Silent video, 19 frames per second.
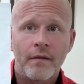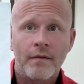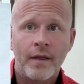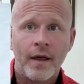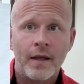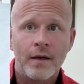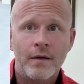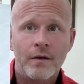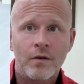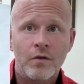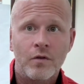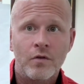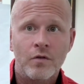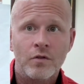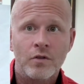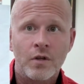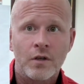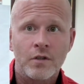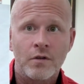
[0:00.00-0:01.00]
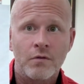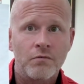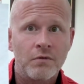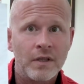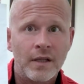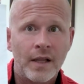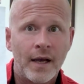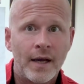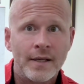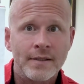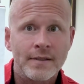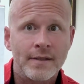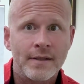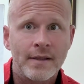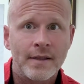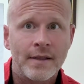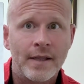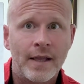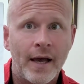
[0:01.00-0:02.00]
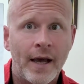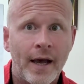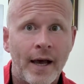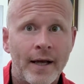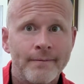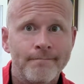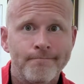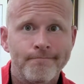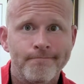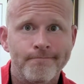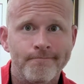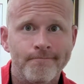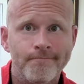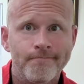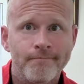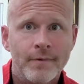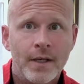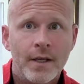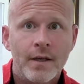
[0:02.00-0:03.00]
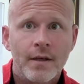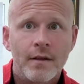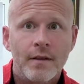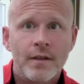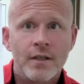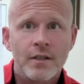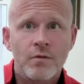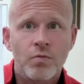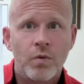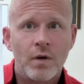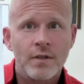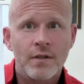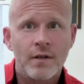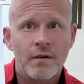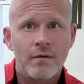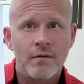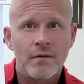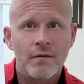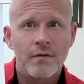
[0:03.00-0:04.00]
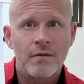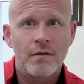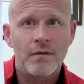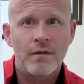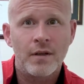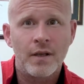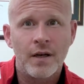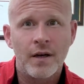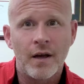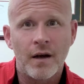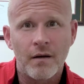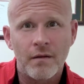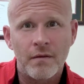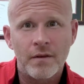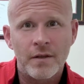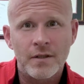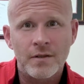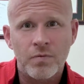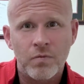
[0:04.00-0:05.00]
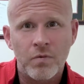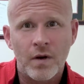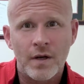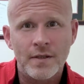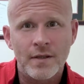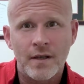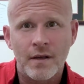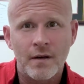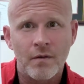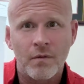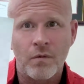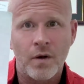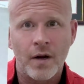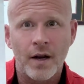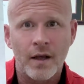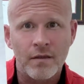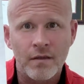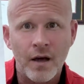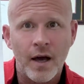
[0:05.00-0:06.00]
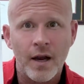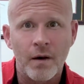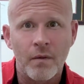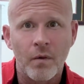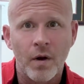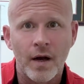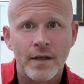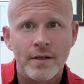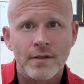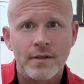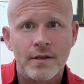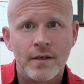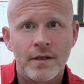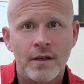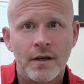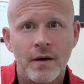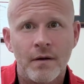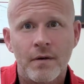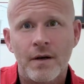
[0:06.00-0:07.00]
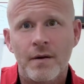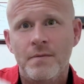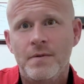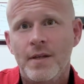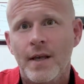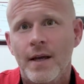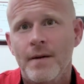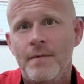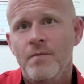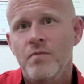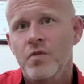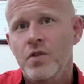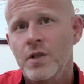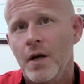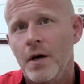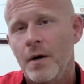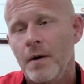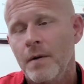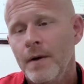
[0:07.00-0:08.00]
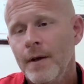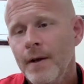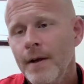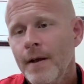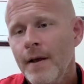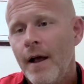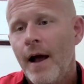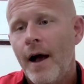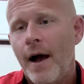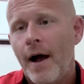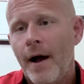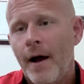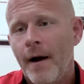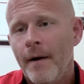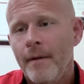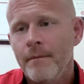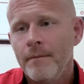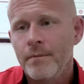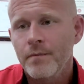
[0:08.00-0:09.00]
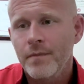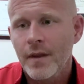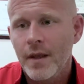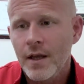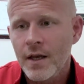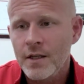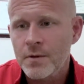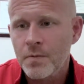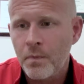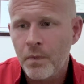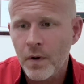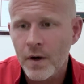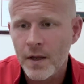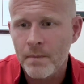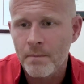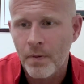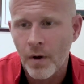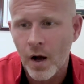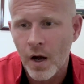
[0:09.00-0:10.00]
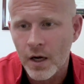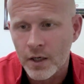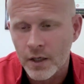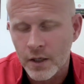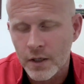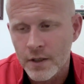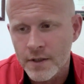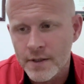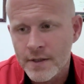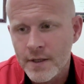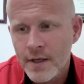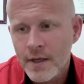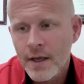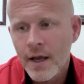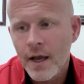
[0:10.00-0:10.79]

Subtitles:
then you start to realize that, this wasn't what I thought it was. You know what I'm saying? So it's pretty bonkers